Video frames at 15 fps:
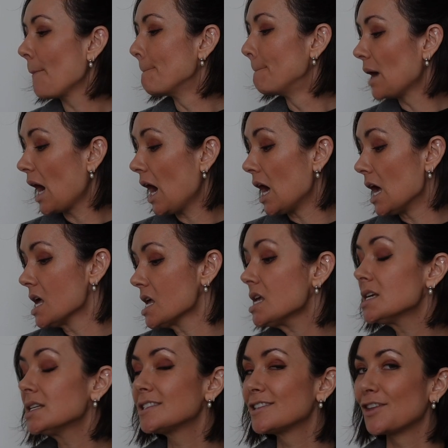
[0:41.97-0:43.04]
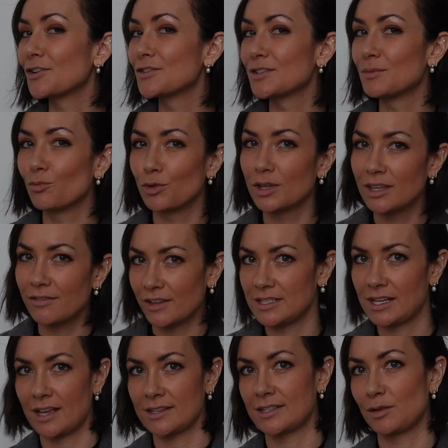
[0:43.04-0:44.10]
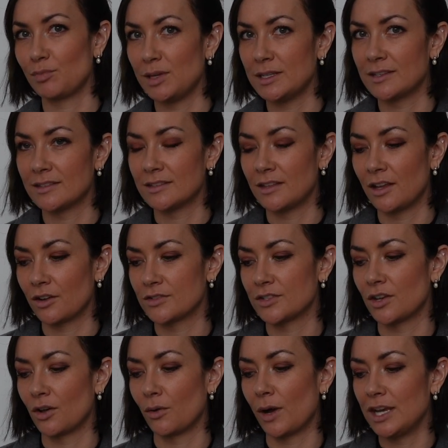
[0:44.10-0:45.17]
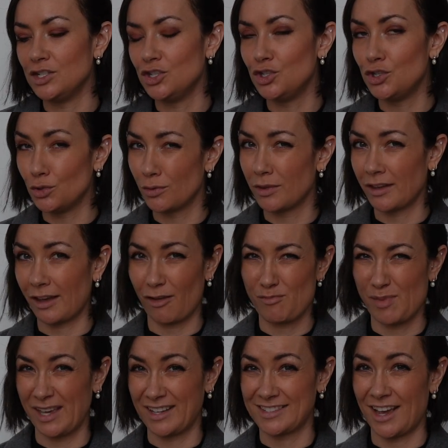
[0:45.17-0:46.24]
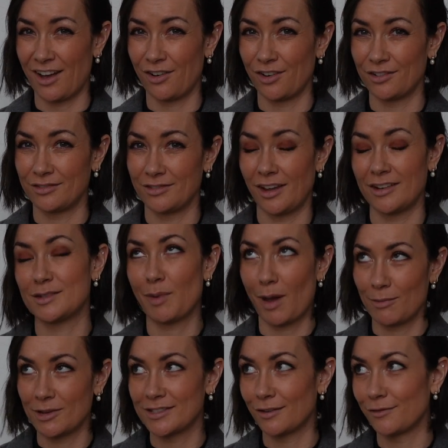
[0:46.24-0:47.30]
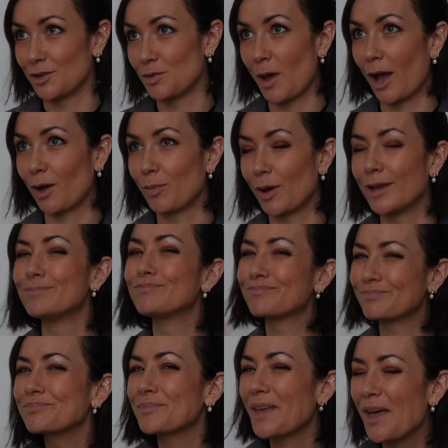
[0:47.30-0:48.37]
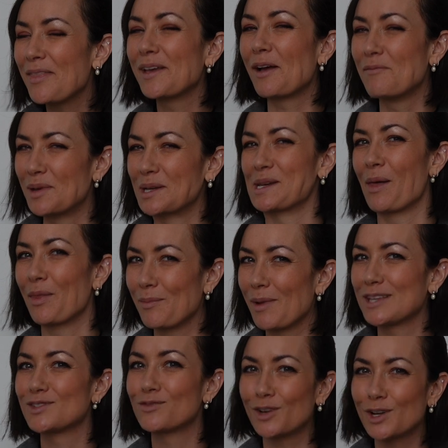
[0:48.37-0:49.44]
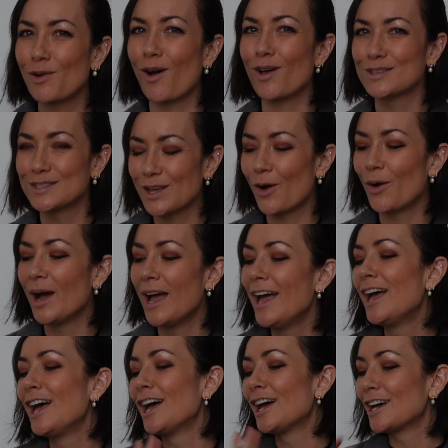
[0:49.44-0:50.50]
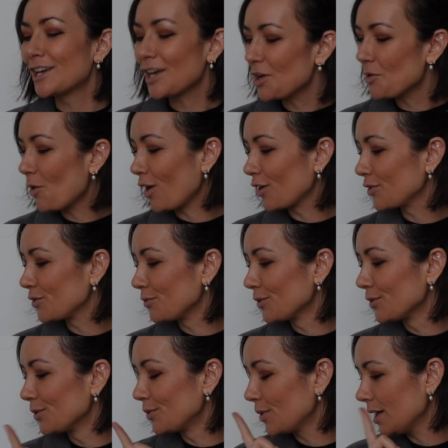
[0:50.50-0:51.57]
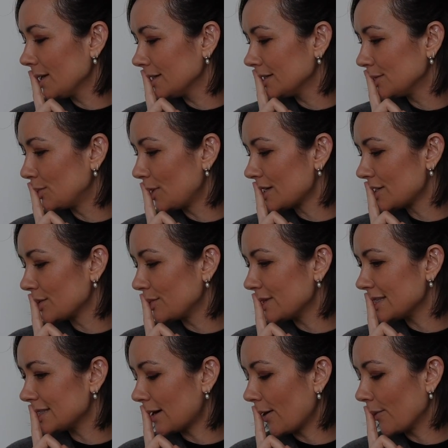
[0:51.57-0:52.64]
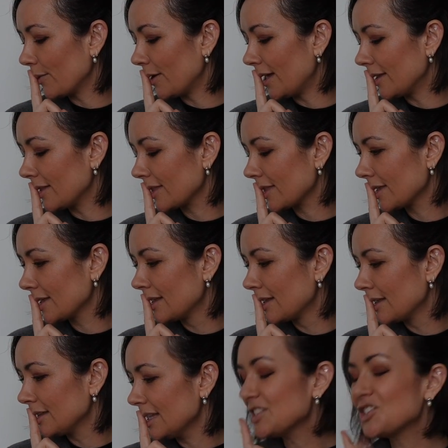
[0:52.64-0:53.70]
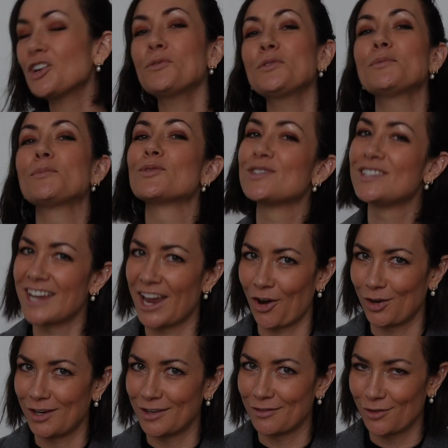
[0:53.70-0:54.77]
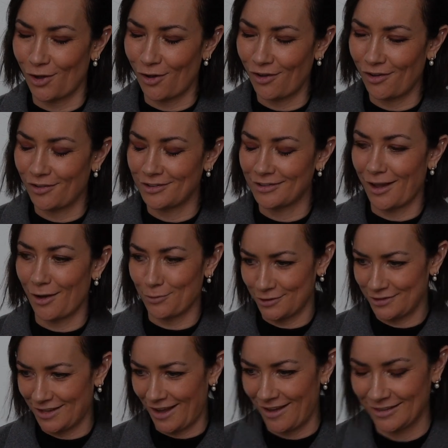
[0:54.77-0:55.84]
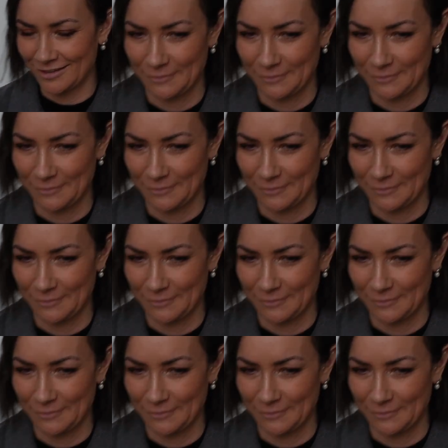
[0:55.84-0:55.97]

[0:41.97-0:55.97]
But there's some really fantastic pieces in there. So I do think I picked out, not to pat myself on the back, but I think I picked out the best for you all. So I'm gonna walk through. What should we start with? Let's start with the most daring of the haul, I will say.